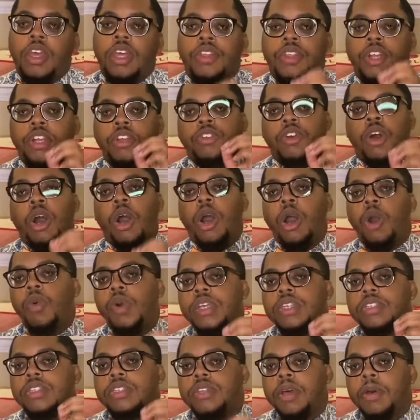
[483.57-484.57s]
There's
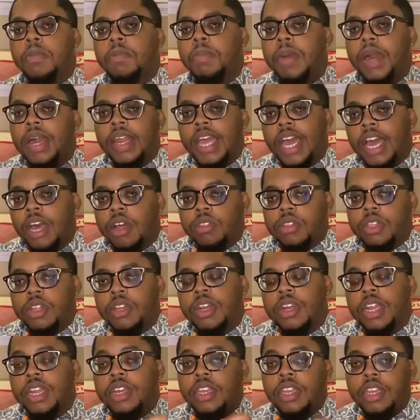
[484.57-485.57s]
always somebody out there
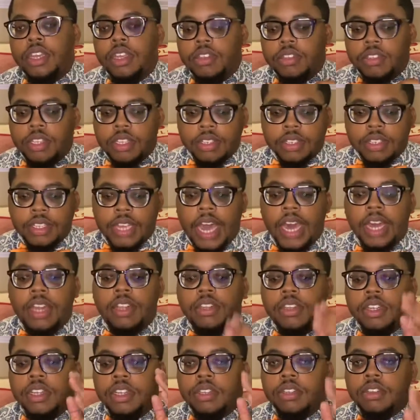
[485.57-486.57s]
that needs this
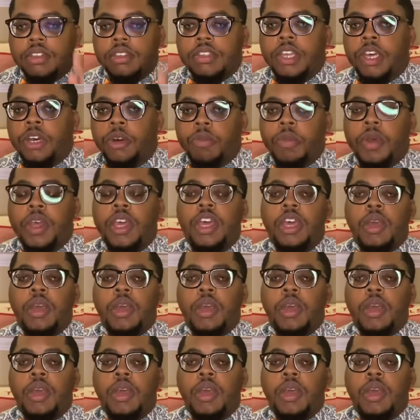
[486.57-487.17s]
guidance, needs this help.